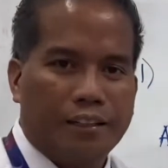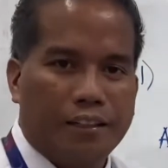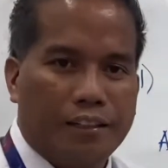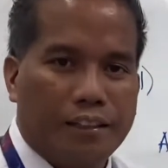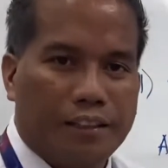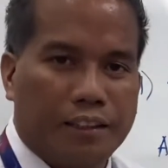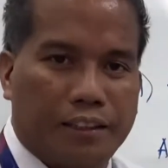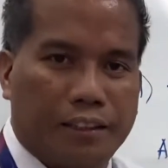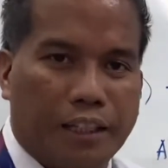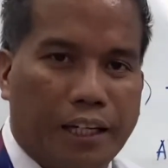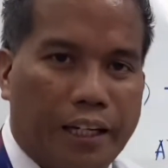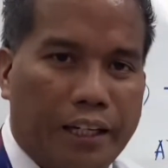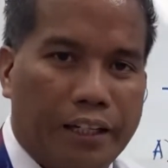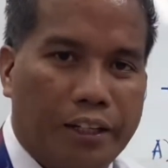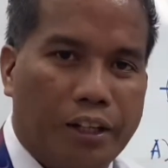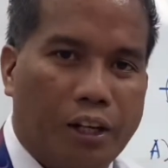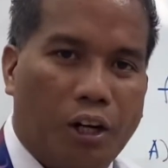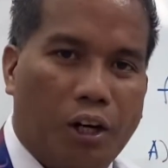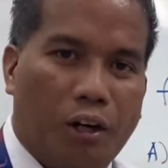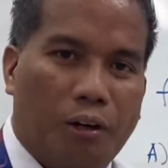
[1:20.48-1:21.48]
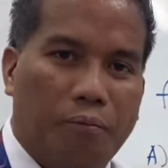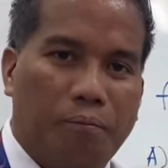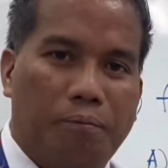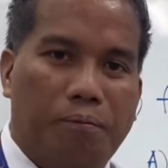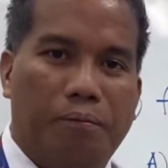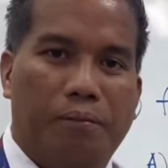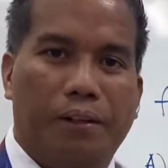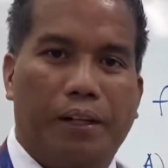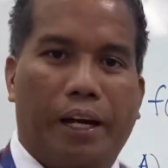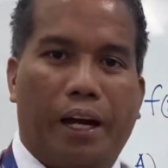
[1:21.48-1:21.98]
sign
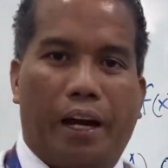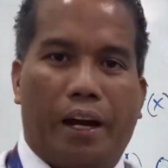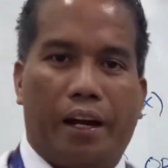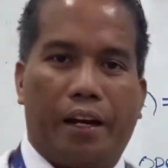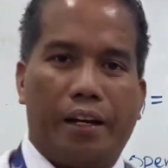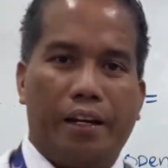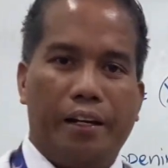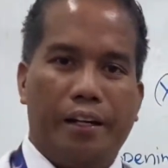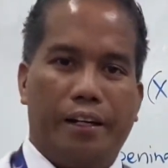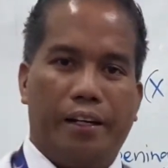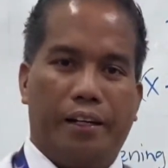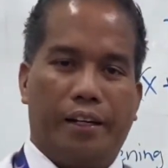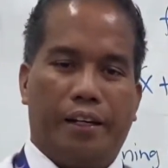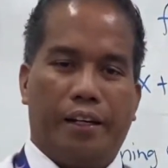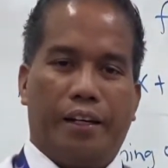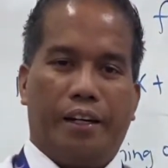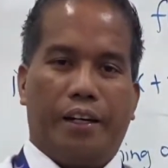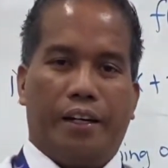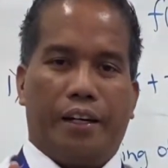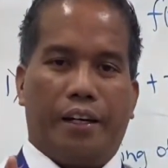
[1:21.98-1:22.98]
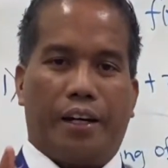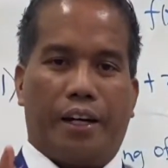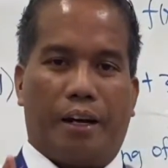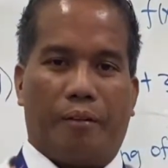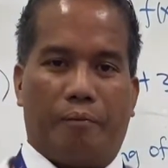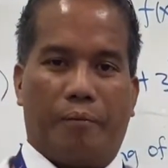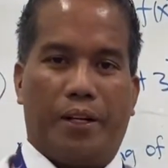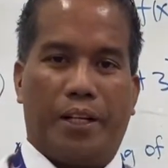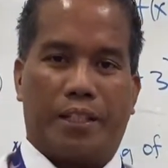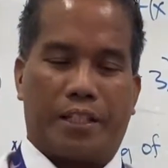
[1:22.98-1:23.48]
of a. If
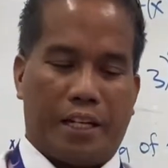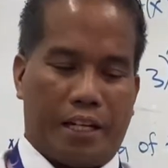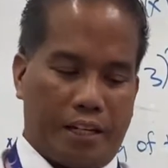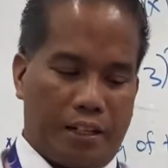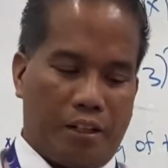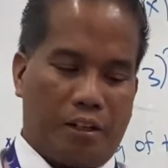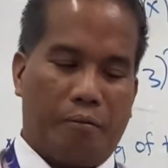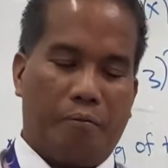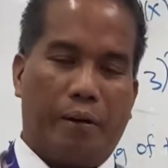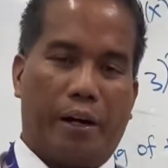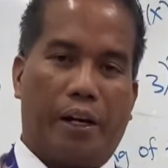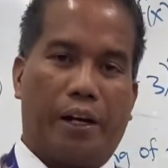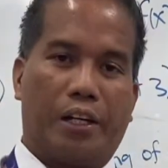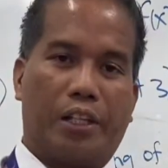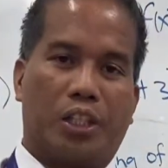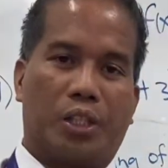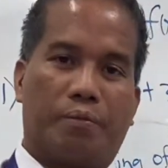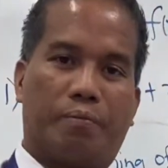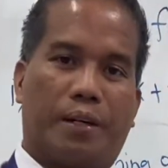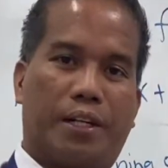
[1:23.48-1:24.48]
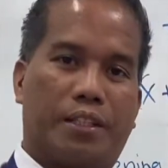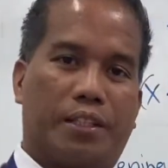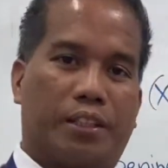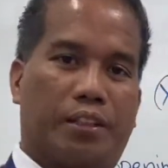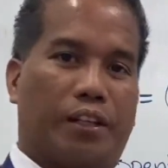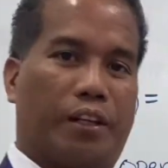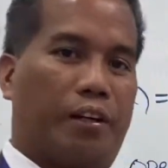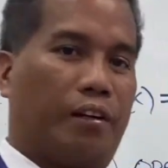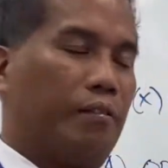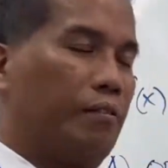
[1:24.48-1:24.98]
the sign of a is
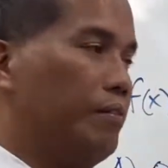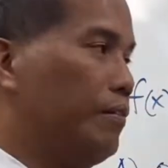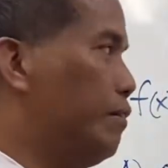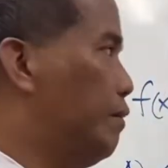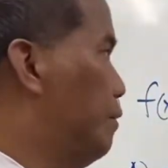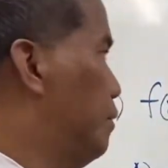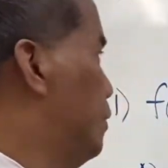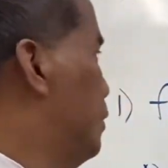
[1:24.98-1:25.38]
positive,